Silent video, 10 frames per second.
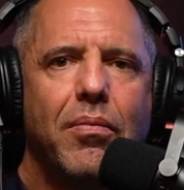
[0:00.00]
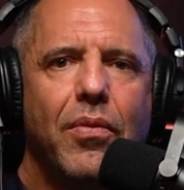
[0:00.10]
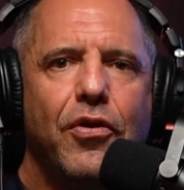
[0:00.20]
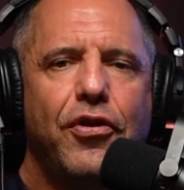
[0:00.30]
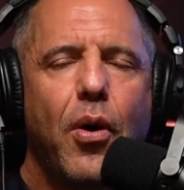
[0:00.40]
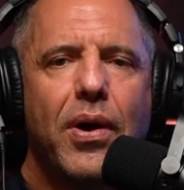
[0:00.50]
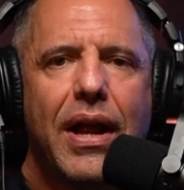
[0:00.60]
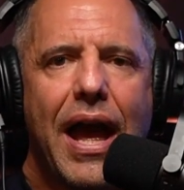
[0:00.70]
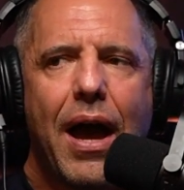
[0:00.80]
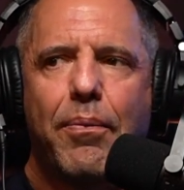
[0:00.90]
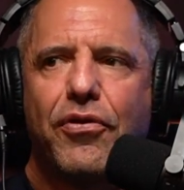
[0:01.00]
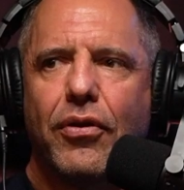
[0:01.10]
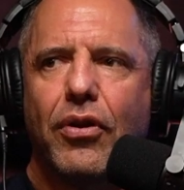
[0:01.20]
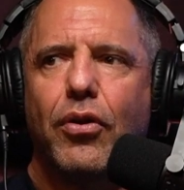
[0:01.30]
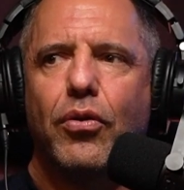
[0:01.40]
So it
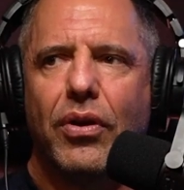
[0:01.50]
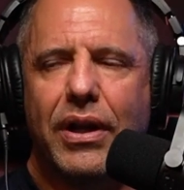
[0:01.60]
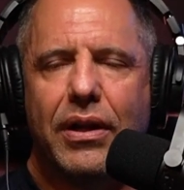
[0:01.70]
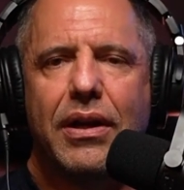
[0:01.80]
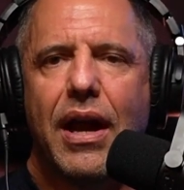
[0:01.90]
absolutely,